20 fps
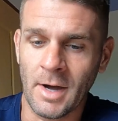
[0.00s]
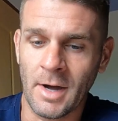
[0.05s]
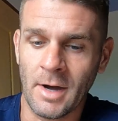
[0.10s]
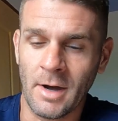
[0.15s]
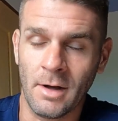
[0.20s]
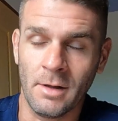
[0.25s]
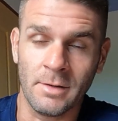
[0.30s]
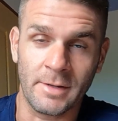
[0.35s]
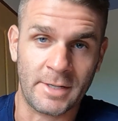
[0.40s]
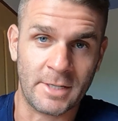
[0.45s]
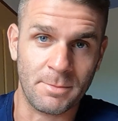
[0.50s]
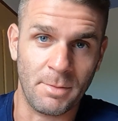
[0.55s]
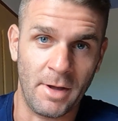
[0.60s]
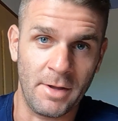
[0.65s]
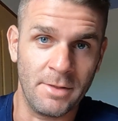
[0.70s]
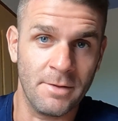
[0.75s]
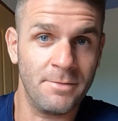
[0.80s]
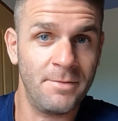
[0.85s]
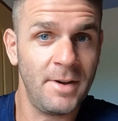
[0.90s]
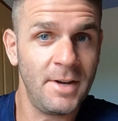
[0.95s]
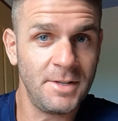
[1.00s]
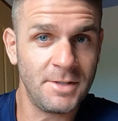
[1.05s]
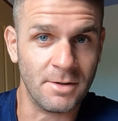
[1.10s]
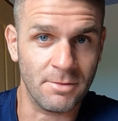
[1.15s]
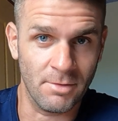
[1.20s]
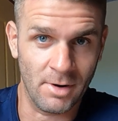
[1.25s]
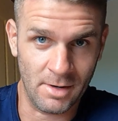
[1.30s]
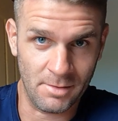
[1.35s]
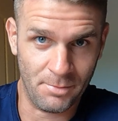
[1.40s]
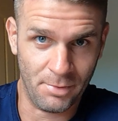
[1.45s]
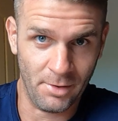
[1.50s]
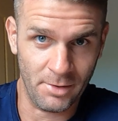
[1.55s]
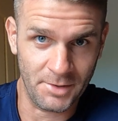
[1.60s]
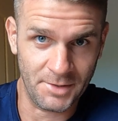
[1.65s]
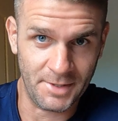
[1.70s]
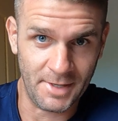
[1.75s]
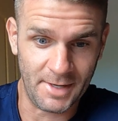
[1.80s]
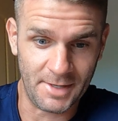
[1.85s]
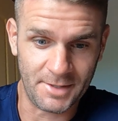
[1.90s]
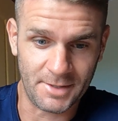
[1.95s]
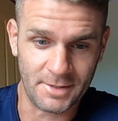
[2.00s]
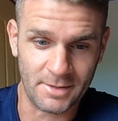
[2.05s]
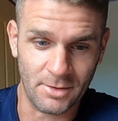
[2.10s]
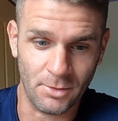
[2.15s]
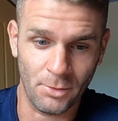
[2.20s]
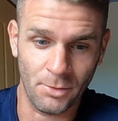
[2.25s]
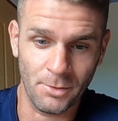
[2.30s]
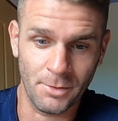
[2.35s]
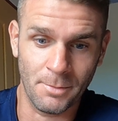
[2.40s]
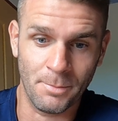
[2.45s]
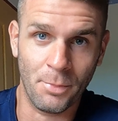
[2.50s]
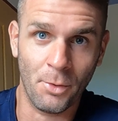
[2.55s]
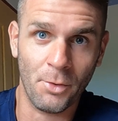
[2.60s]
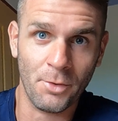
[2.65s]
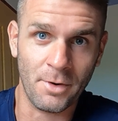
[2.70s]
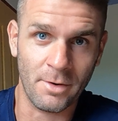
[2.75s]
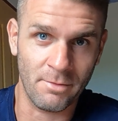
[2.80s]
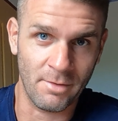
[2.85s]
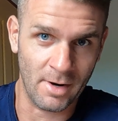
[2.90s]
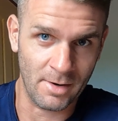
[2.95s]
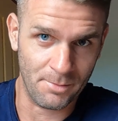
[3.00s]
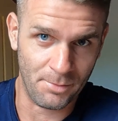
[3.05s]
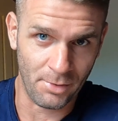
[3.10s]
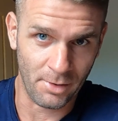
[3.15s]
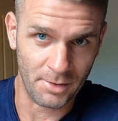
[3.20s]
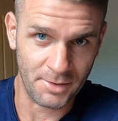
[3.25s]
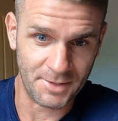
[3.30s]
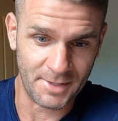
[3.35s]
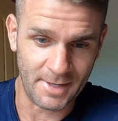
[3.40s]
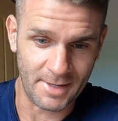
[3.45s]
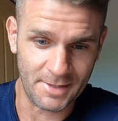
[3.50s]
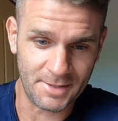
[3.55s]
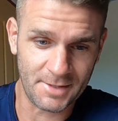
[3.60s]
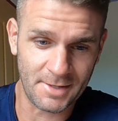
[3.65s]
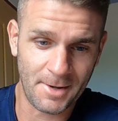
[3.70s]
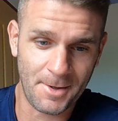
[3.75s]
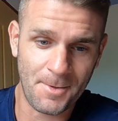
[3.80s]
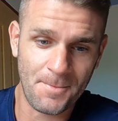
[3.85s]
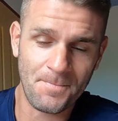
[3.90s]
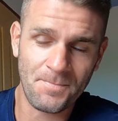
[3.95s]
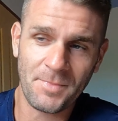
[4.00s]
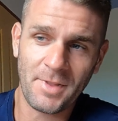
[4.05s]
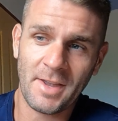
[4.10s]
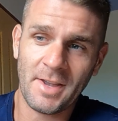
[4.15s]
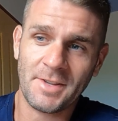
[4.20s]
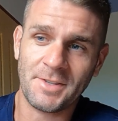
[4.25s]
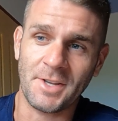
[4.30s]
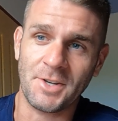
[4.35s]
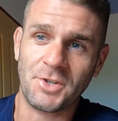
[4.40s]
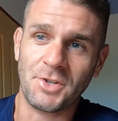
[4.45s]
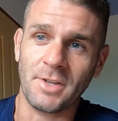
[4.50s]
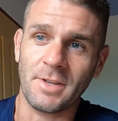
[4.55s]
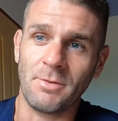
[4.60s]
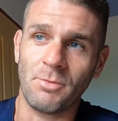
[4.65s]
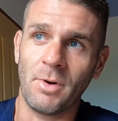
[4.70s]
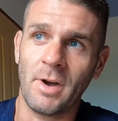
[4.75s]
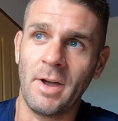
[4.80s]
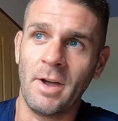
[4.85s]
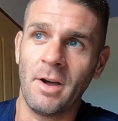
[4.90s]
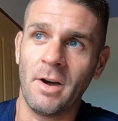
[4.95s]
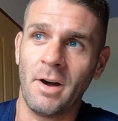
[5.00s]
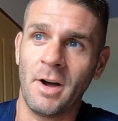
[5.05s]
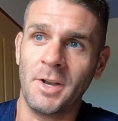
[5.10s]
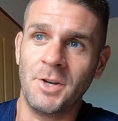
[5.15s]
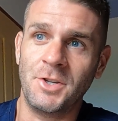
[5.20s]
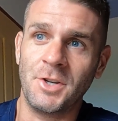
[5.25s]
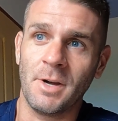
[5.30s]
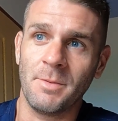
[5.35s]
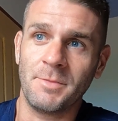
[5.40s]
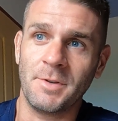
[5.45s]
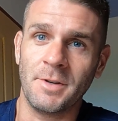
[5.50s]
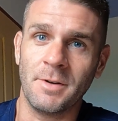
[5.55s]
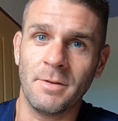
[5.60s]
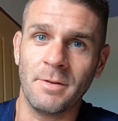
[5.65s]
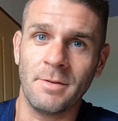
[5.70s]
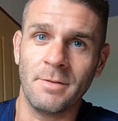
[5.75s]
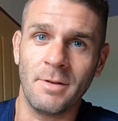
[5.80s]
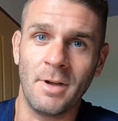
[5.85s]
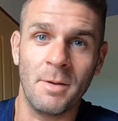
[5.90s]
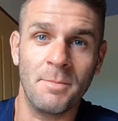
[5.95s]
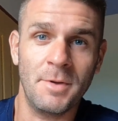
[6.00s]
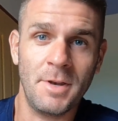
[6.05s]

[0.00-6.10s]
I'll explain the visa run process or the border run process. Essentially where I jumped in a